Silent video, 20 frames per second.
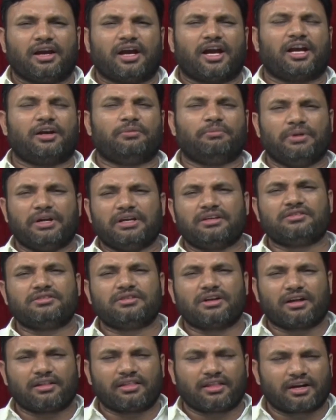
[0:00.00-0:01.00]
and based
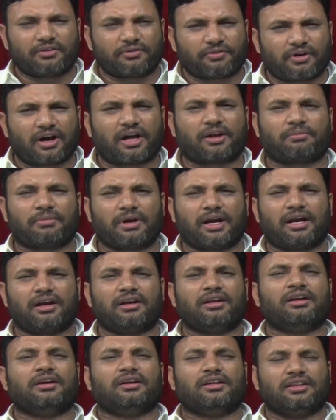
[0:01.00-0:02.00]
on that
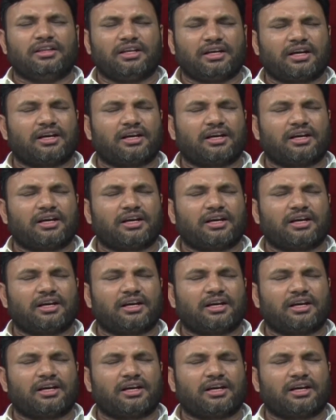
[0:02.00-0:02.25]
format they